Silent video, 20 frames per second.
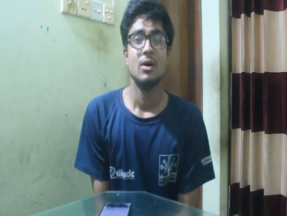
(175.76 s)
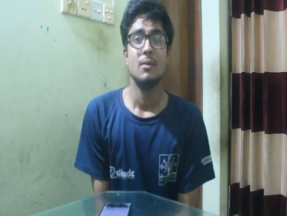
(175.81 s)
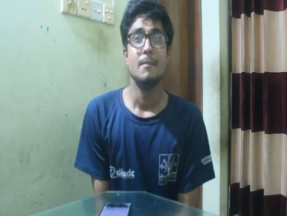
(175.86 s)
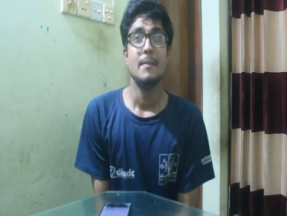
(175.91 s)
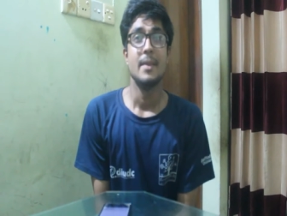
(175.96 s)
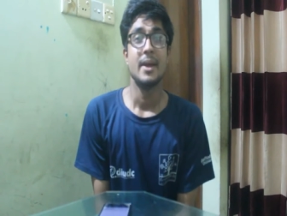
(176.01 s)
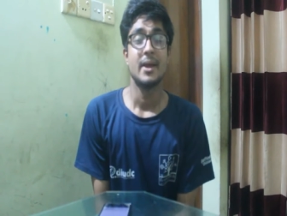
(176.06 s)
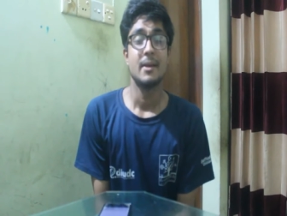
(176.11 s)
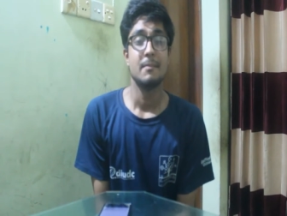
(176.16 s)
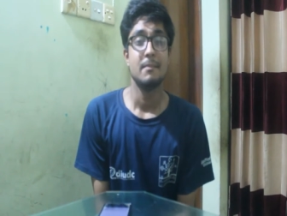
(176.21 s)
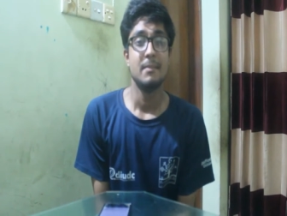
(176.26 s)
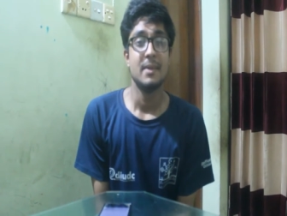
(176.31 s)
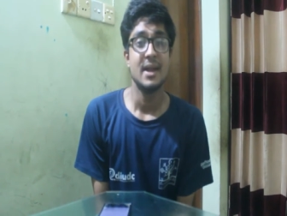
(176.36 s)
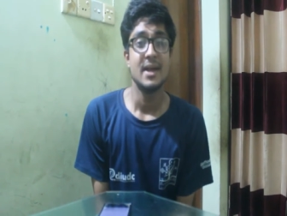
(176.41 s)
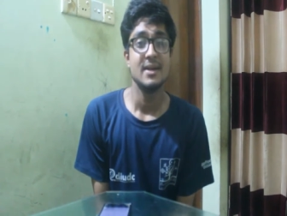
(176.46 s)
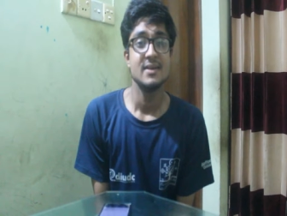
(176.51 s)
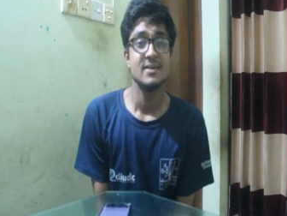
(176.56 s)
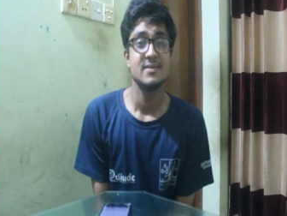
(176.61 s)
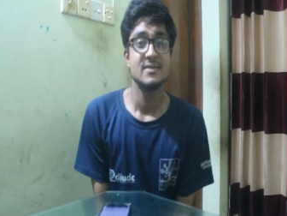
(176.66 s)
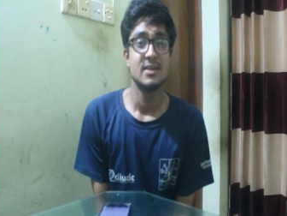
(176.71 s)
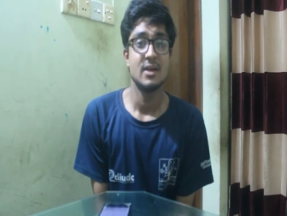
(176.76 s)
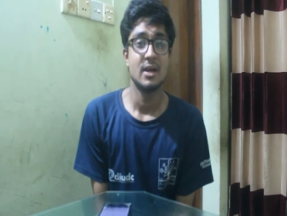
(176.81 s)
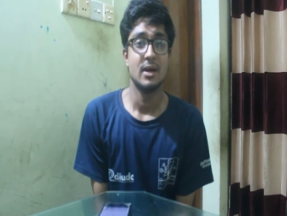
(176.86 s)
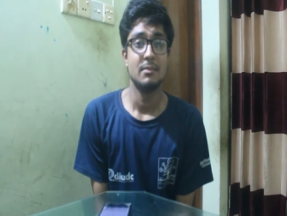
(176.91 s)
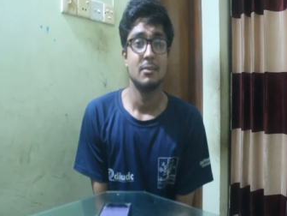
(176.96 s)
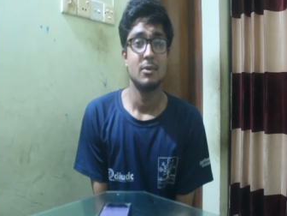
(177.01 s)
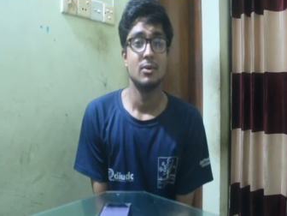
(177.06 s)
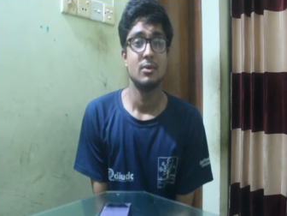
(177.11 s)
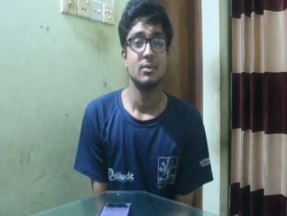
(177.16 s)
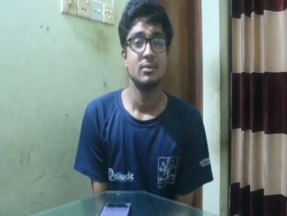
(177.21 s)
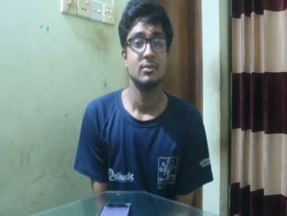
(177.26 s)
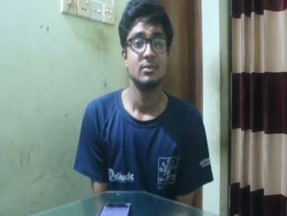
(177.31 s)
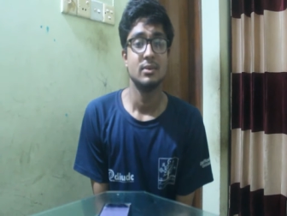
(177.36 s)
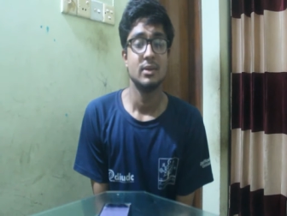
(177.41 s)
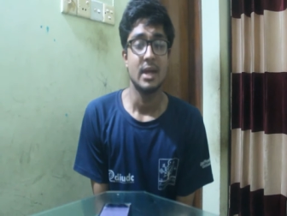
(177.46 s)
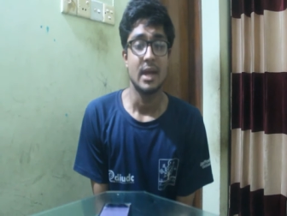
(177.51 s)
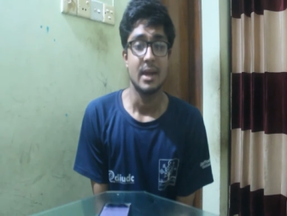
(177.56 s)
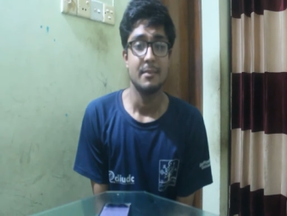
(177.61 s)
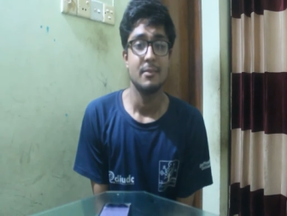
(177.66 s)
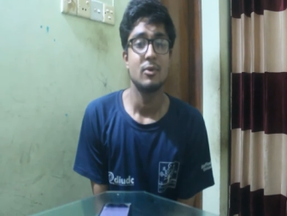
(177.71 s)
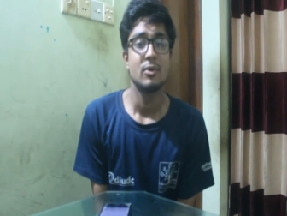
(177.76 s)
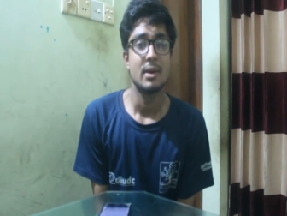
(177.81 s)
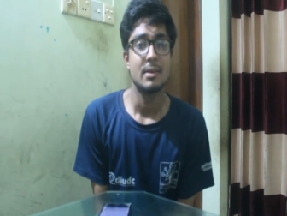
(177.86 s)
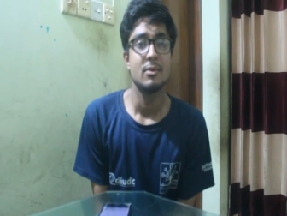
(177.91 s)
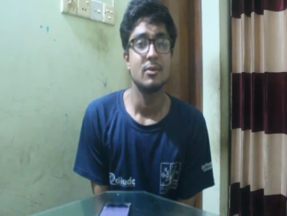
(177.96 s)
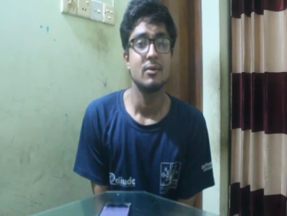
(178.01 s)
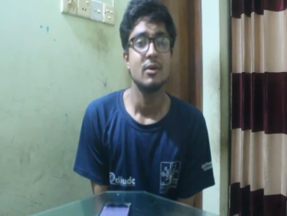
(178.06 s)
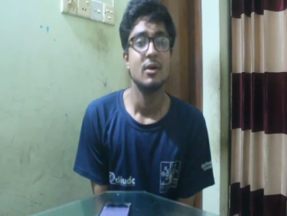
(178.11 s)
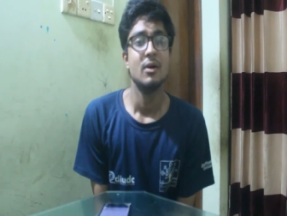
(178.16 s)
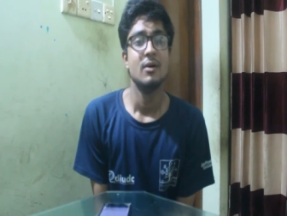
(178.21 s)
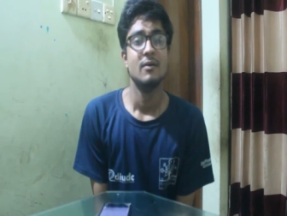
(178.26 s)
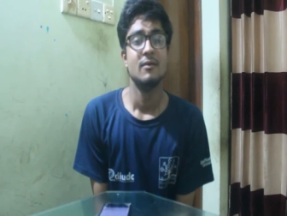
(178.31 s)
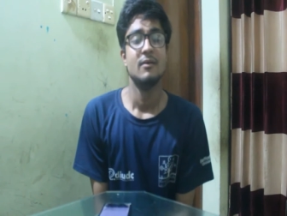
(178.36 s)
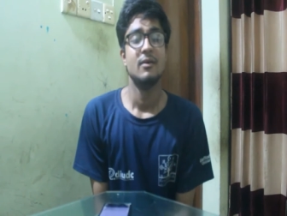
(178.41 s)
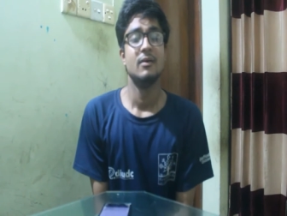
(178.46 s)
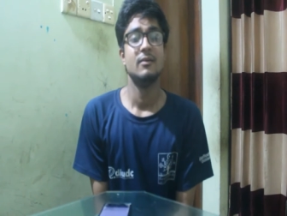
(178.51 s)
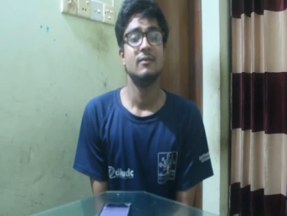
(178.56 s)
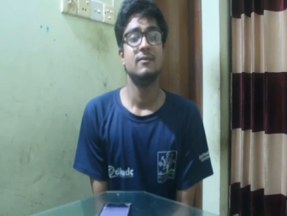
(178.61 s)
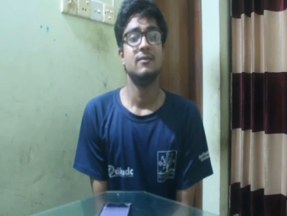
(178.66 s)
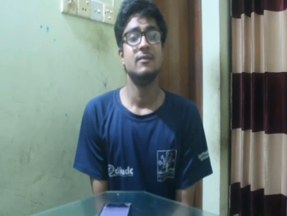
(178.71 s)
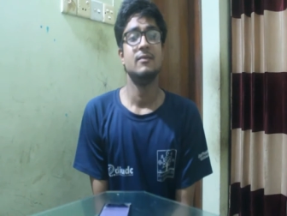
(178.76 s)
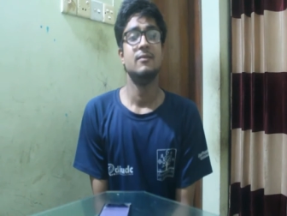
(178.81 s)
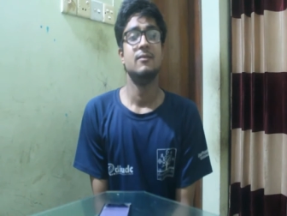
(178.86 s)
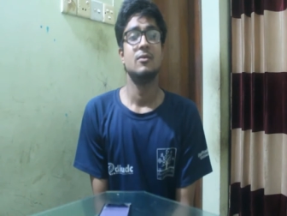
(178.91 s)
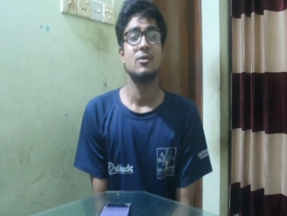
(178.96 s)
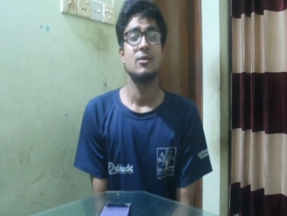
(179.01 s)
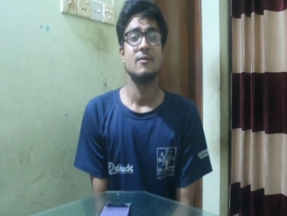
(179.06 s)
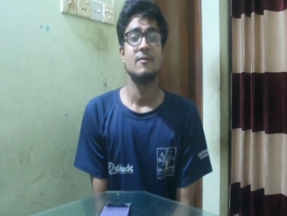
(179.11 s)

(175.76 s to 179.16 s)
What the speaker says: make a place among 4 or